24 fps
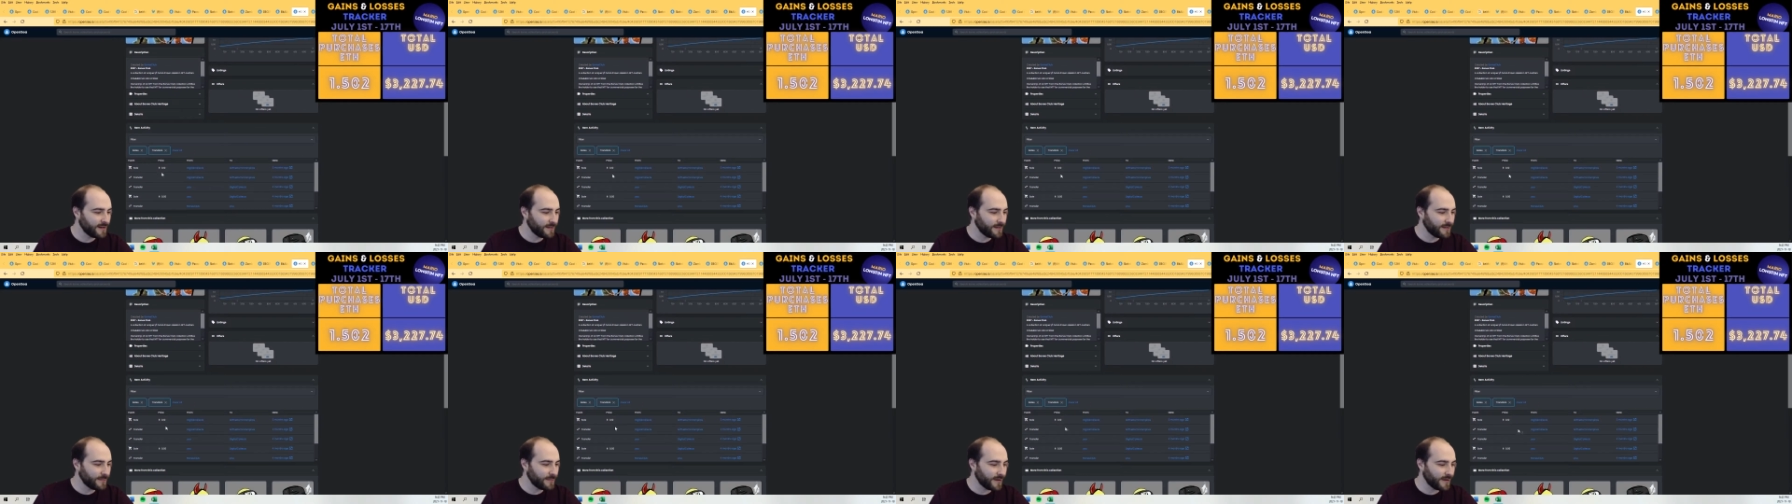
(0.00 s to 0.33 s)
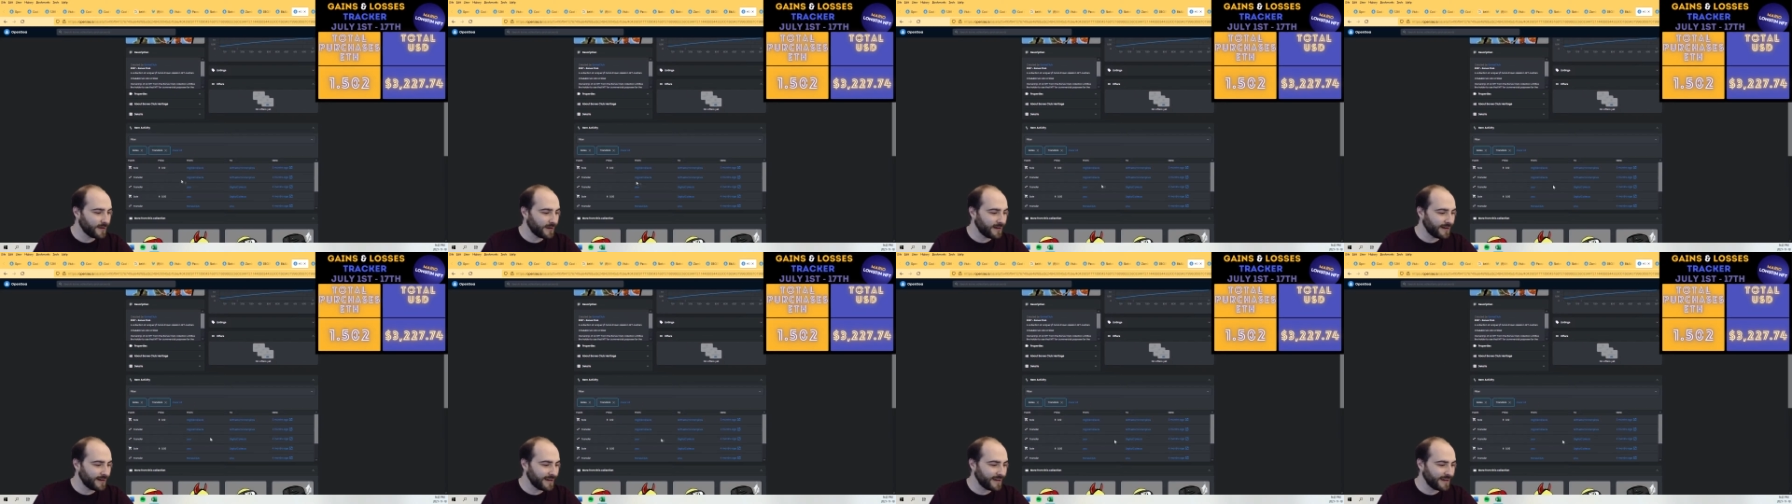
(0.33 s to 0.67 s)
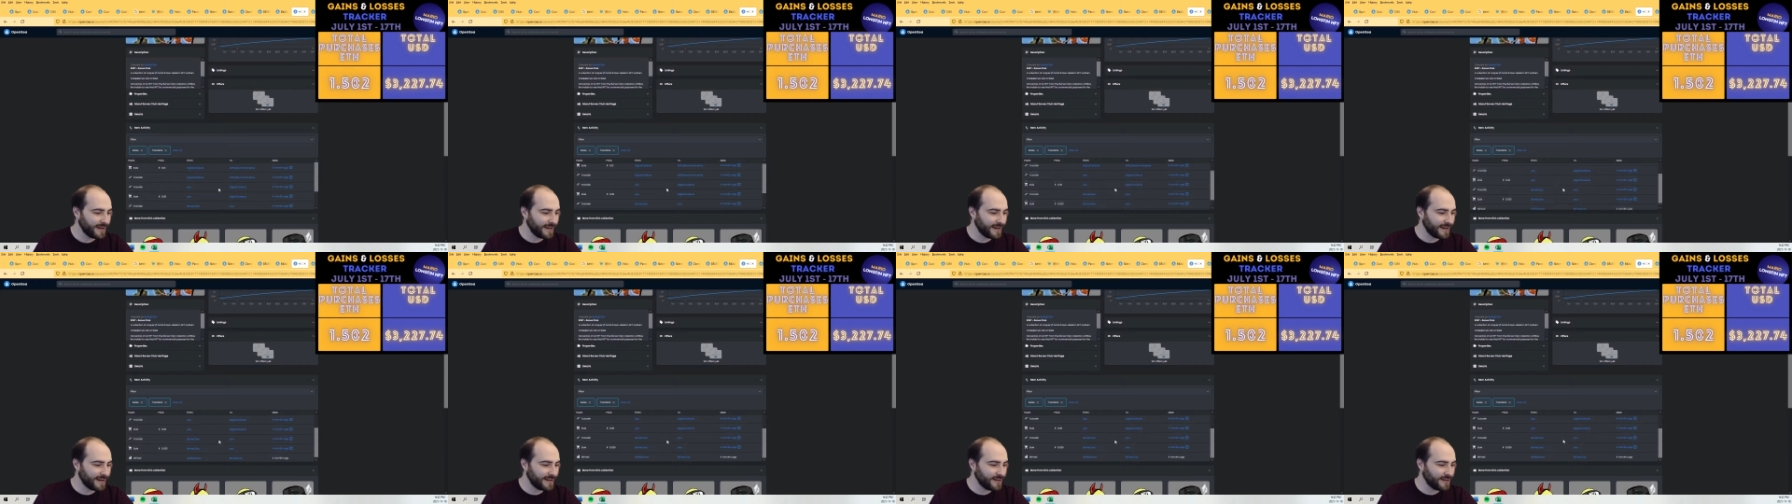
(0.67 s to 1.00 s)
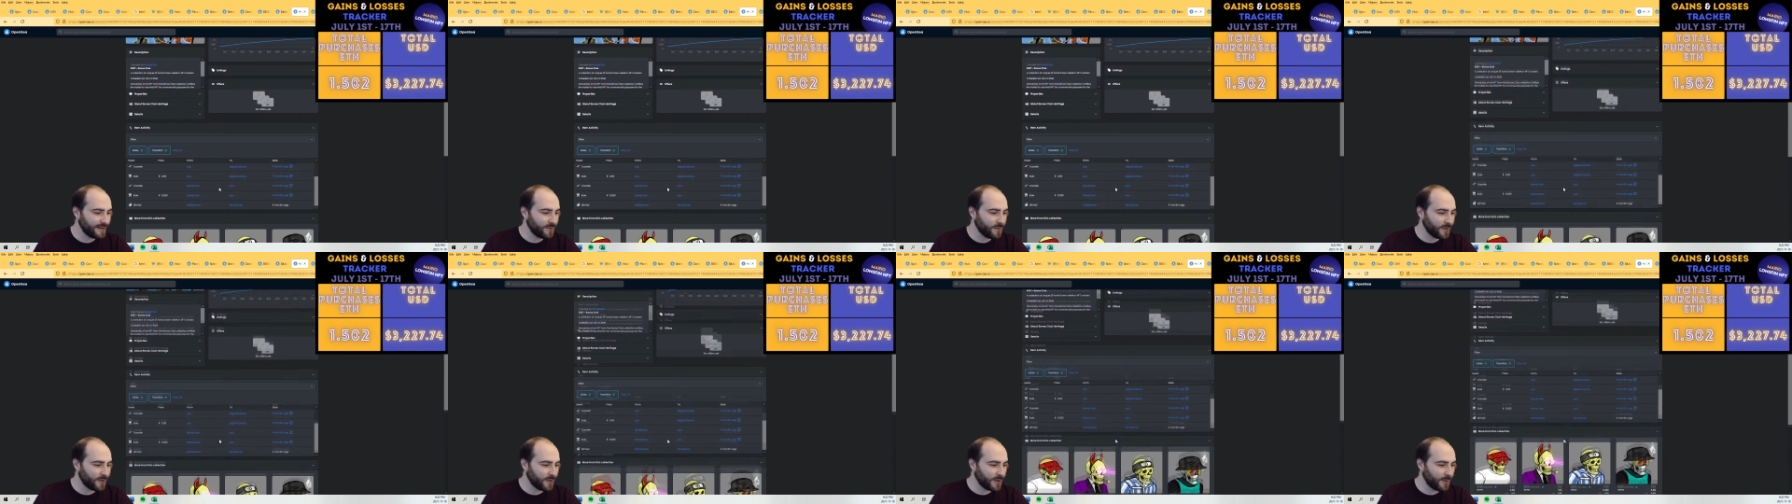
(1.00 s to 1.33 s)
But again, I did
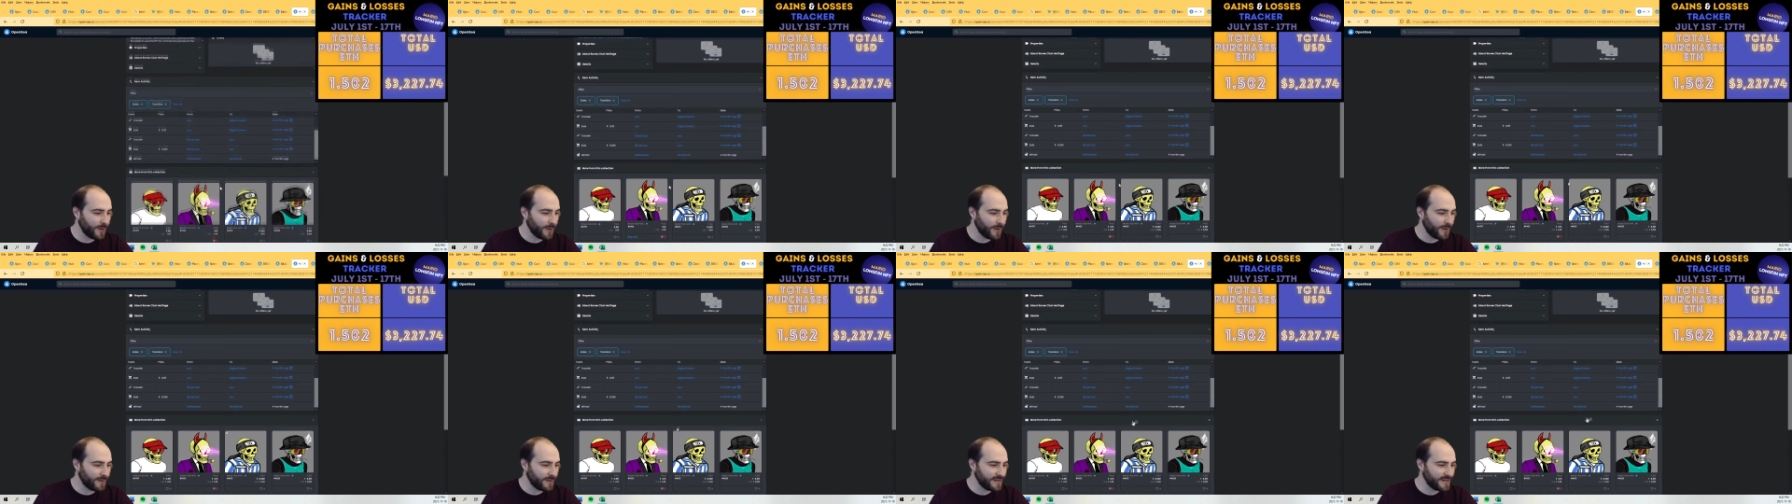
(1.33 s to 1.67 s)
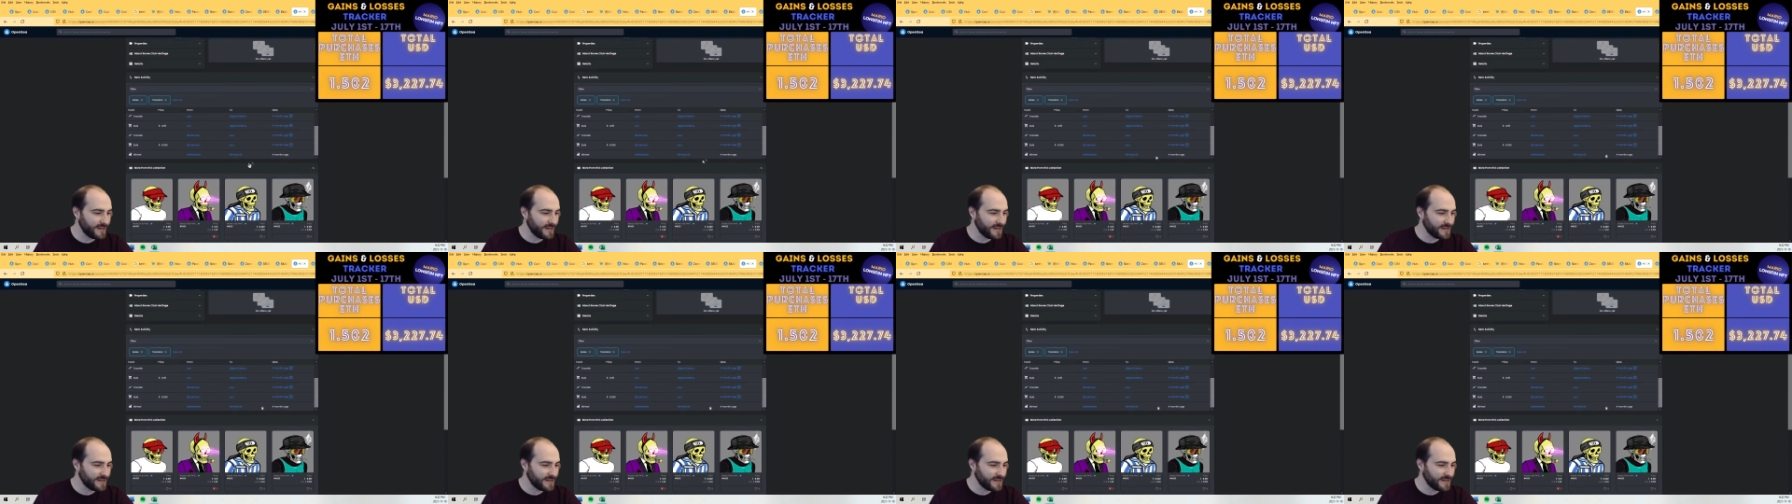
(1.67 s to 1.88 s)
really well with these,